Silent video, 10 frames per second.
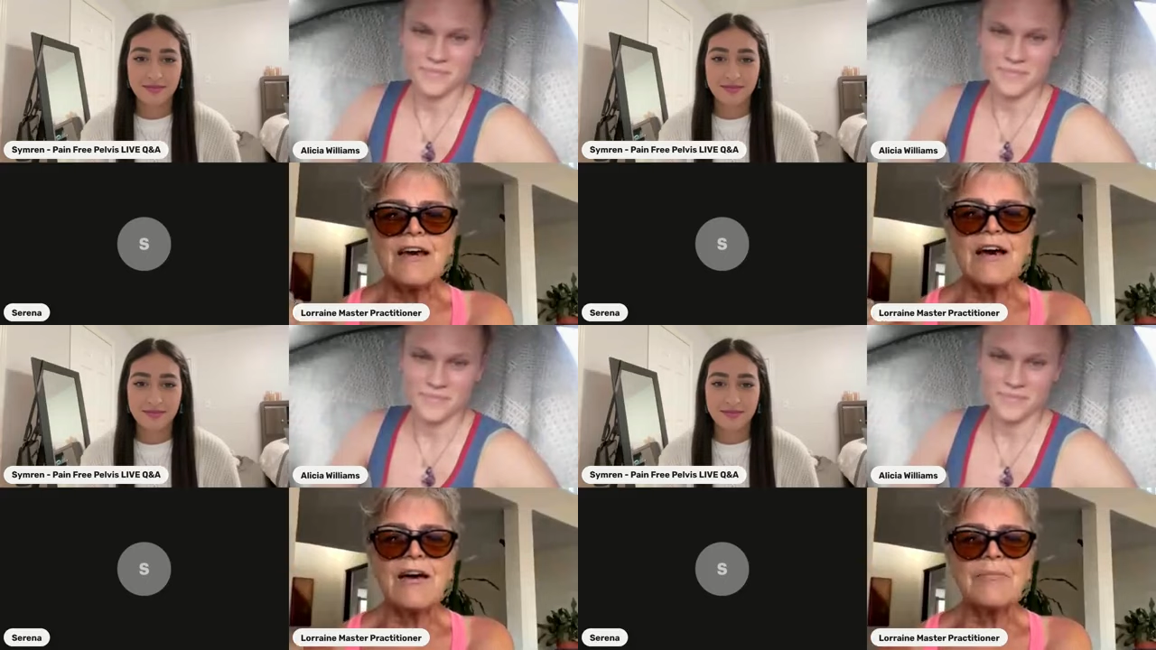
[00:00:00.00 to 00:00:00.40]

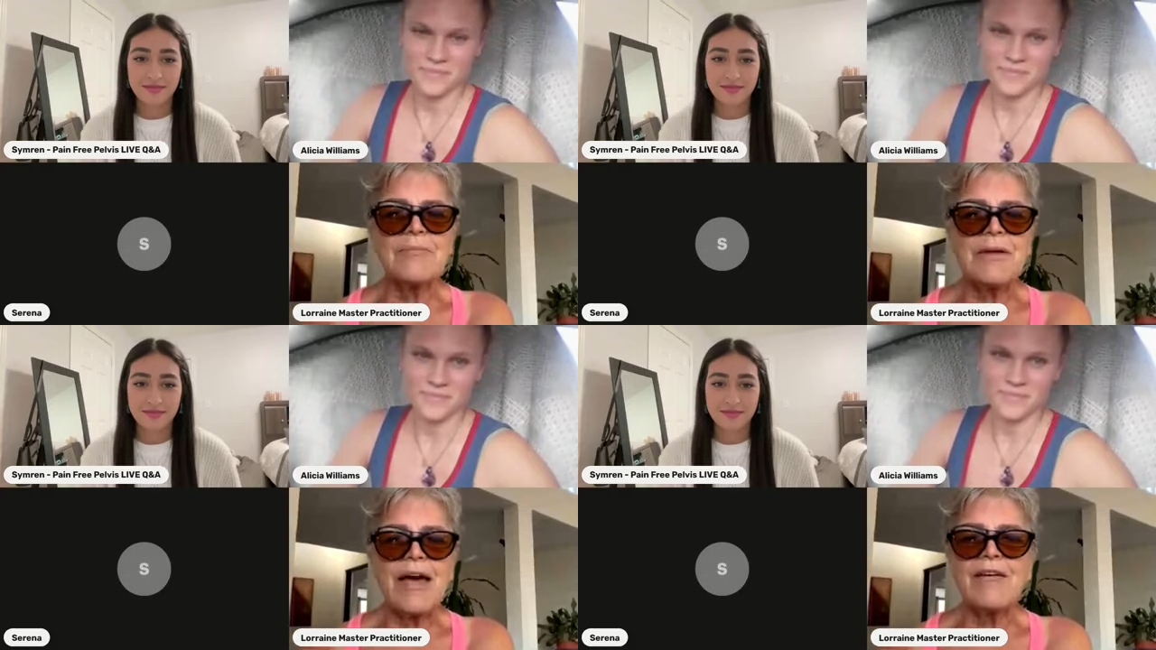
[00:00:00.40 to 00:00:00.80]
Speaker 1: uh,
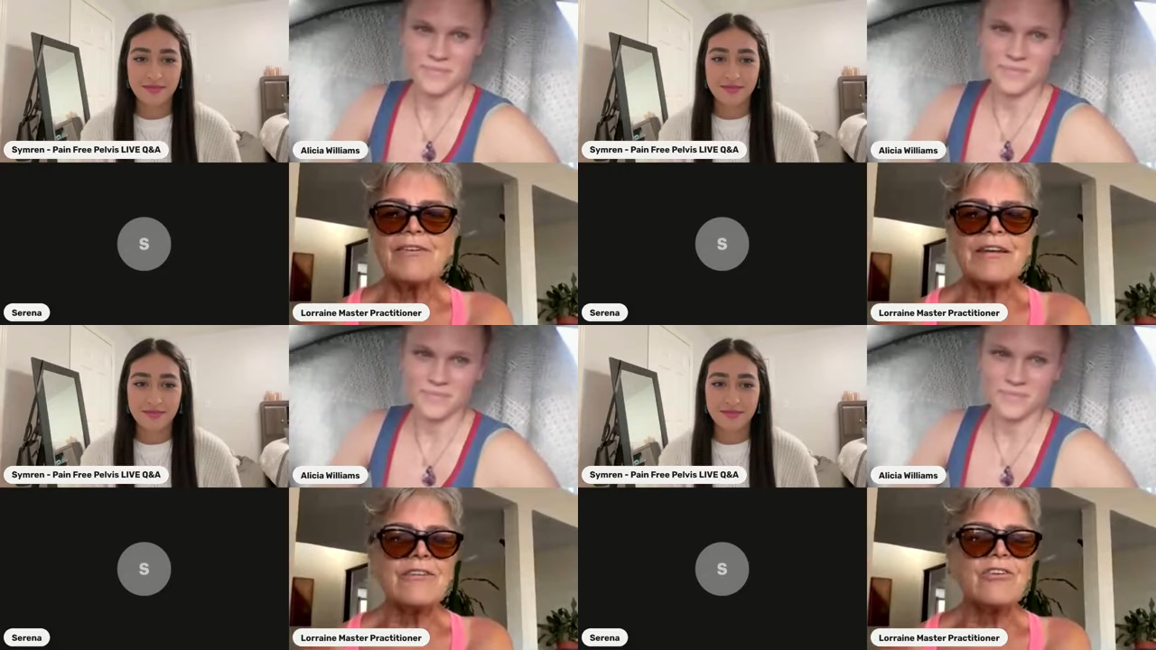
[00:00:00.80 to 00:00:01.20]

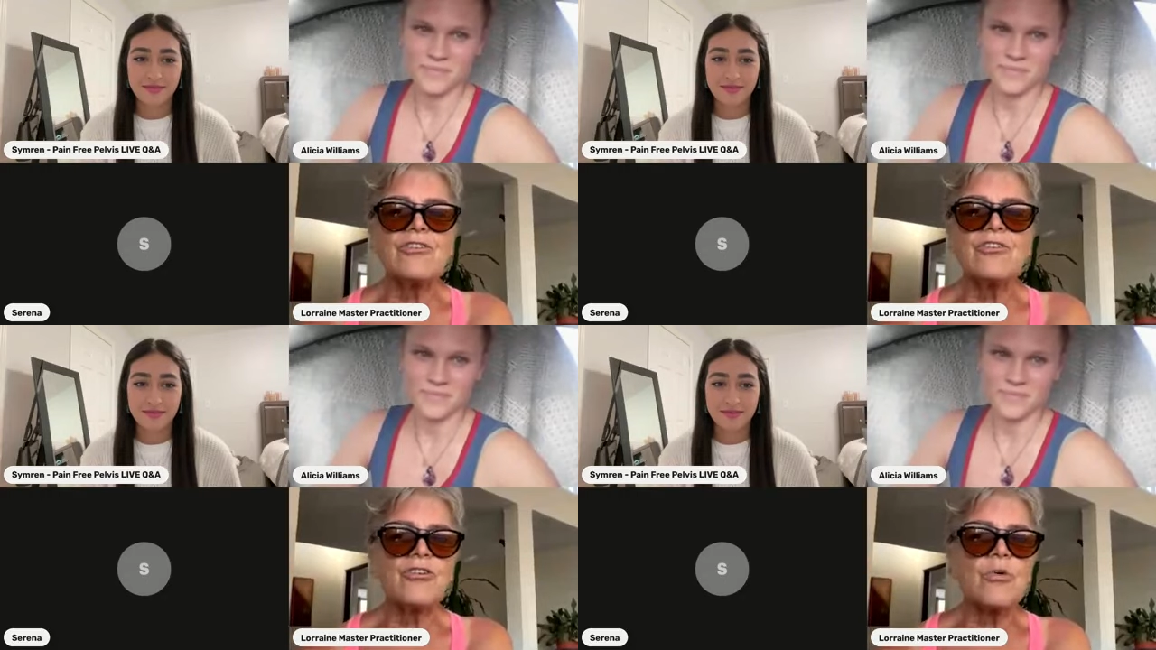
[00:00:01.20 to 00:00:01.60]
having
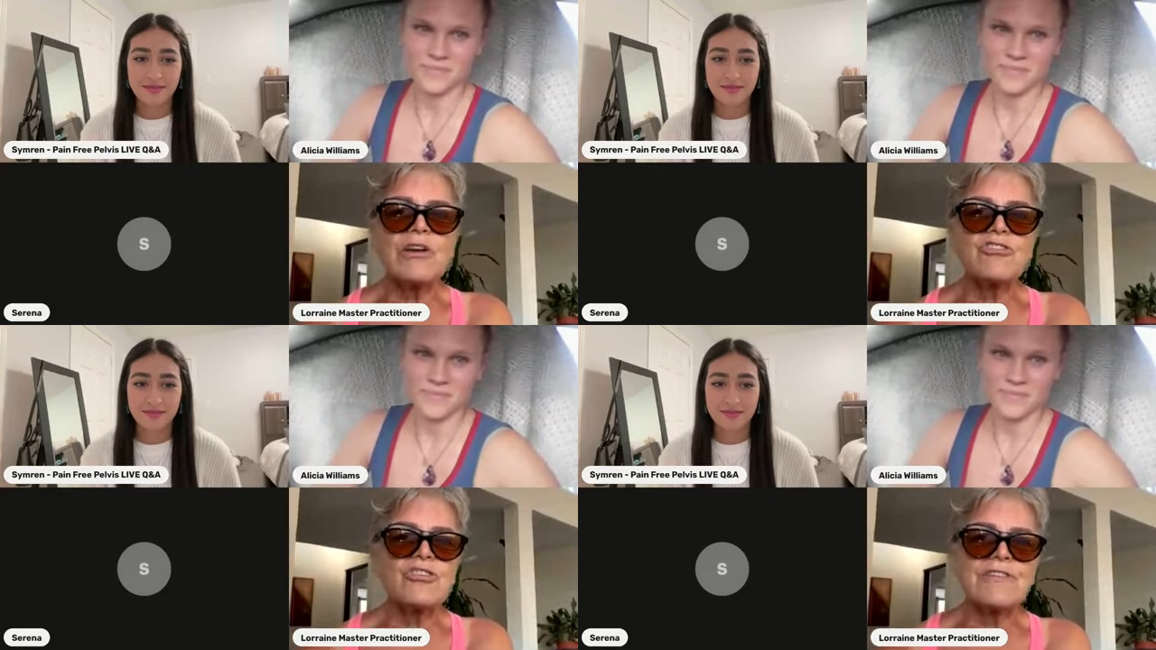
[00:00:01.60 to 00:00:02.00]
your
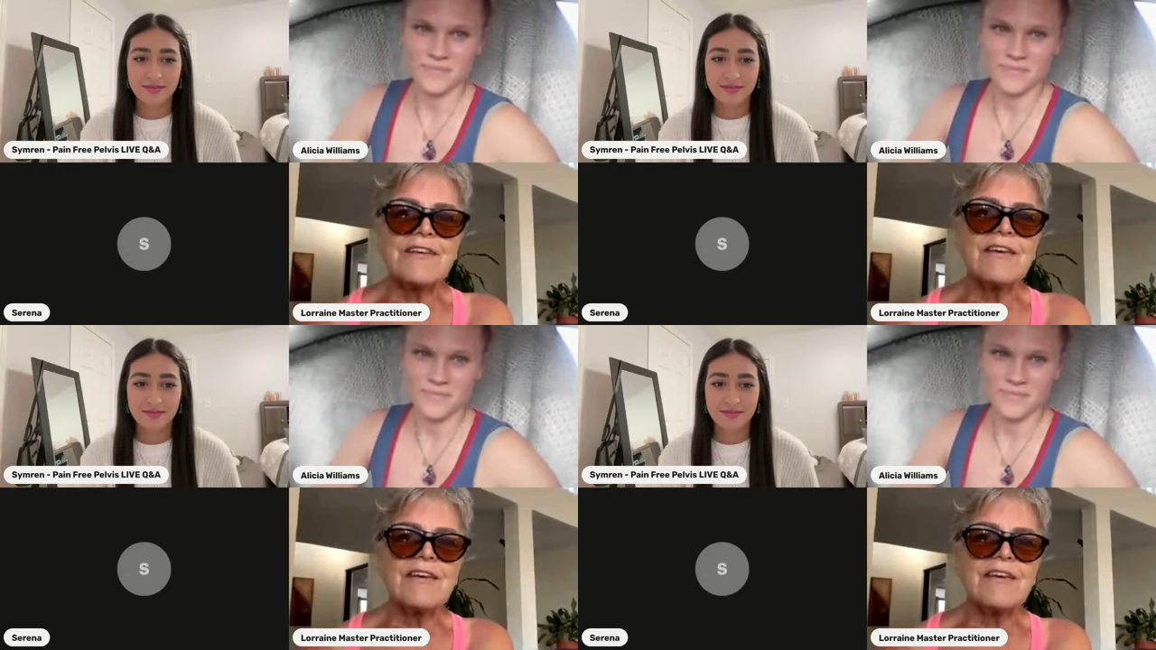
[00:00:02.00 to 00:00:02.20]
question.